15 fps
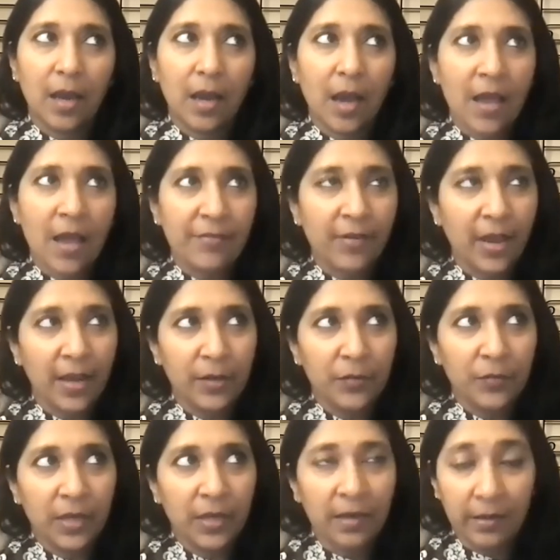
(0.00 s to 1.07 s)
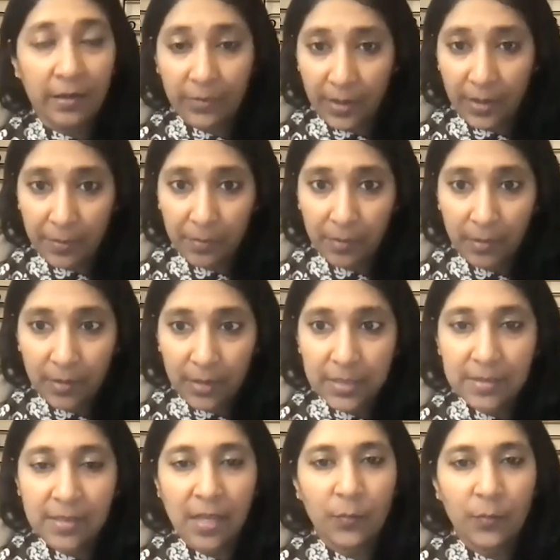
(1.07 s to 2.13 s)
I find very incredible
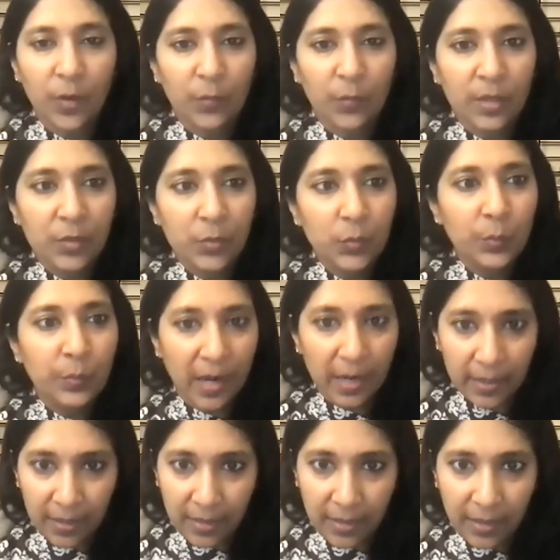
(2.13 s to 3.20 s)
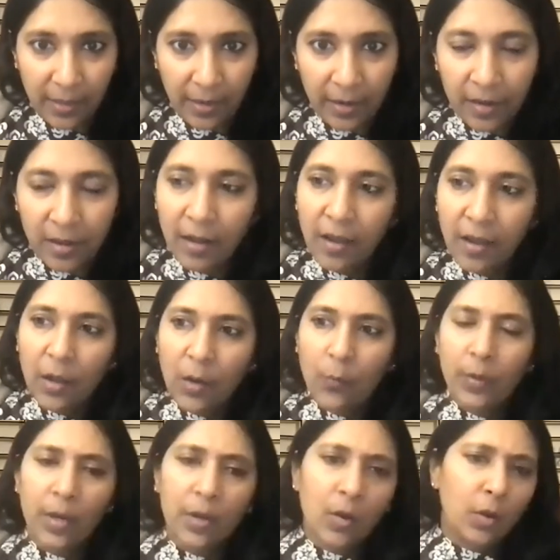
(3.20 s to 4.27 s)
is that when we do pranic healing,
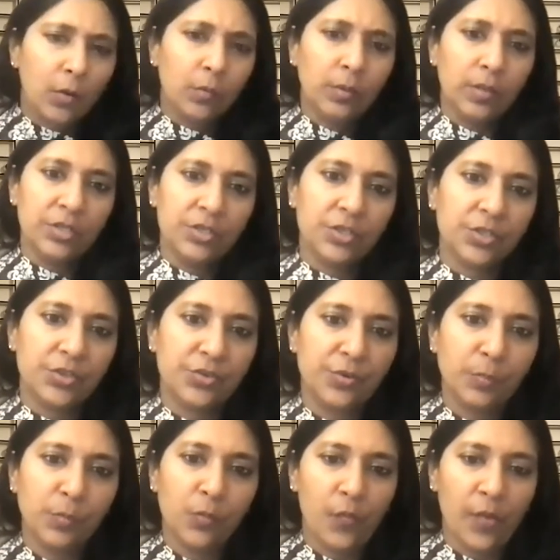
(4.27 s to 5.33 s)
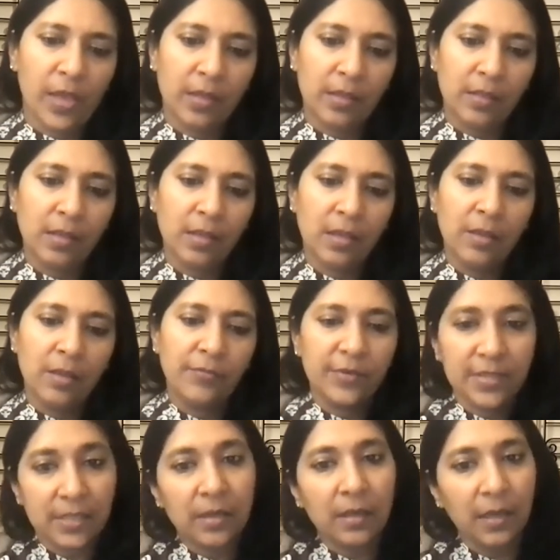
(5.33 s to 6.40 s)
we are not only just removing the
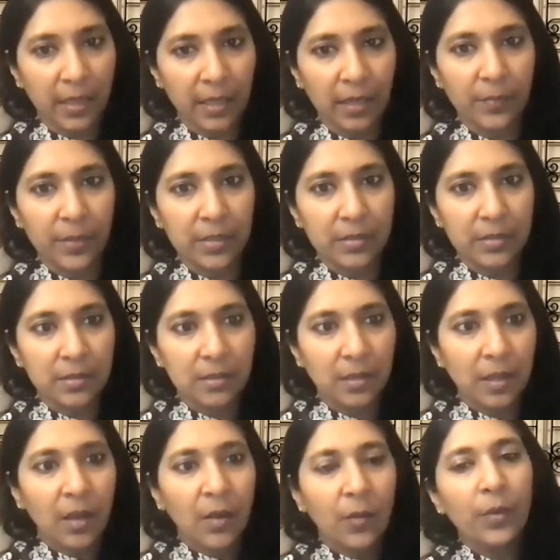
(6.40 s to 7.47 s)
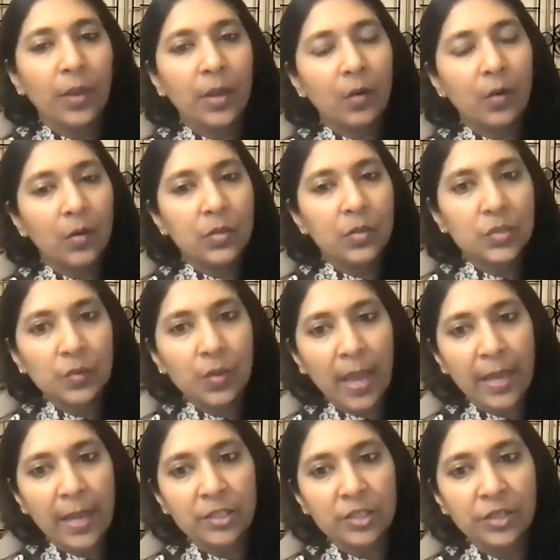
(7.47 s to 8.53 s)
physical ailment, we are also
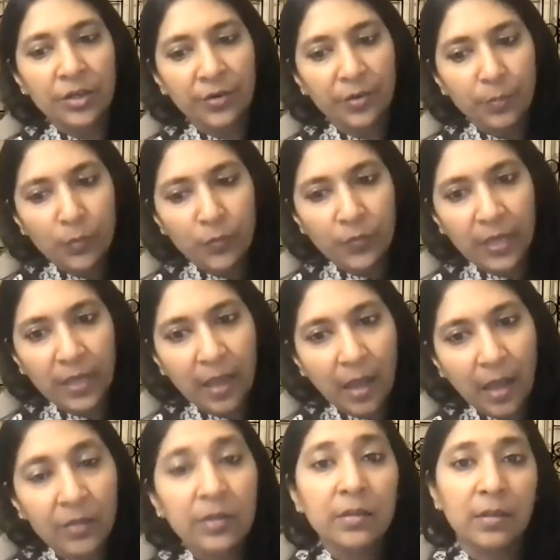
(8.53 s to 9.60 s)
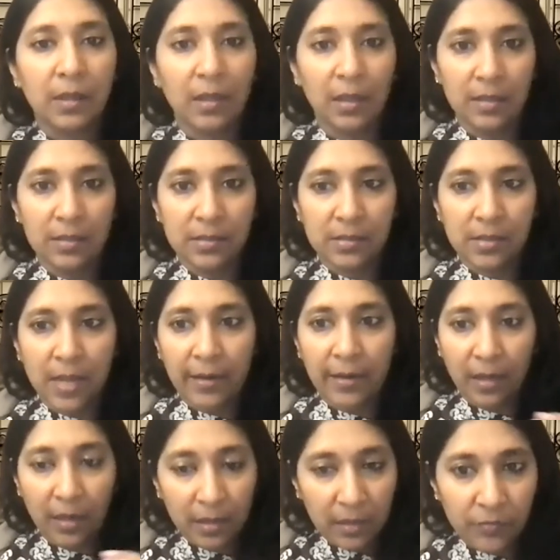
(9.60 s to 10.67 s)
actually removing other things like
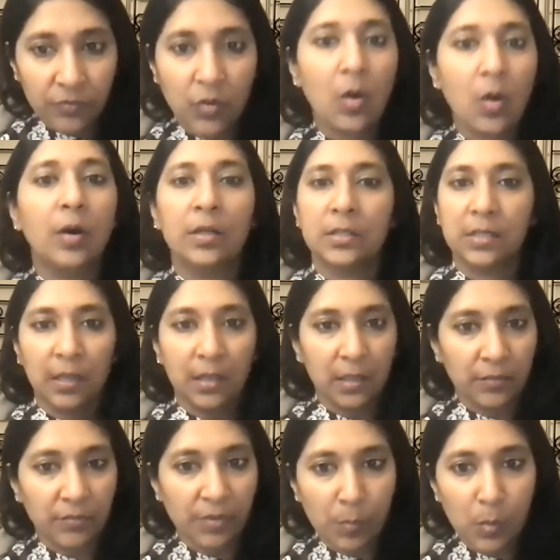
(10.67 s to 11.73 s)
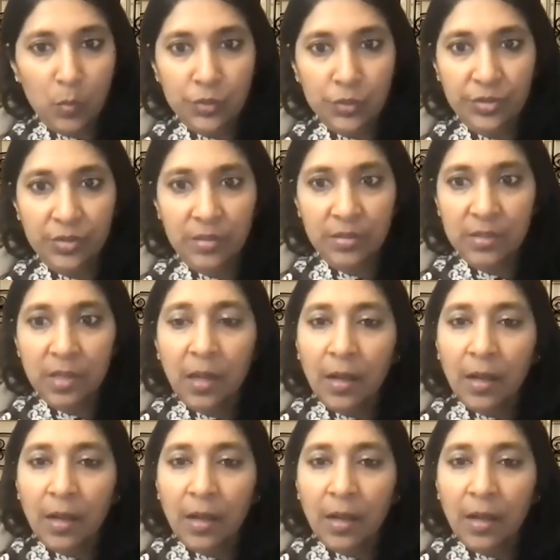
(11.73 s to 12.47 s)
negative thoughts, negative emotions.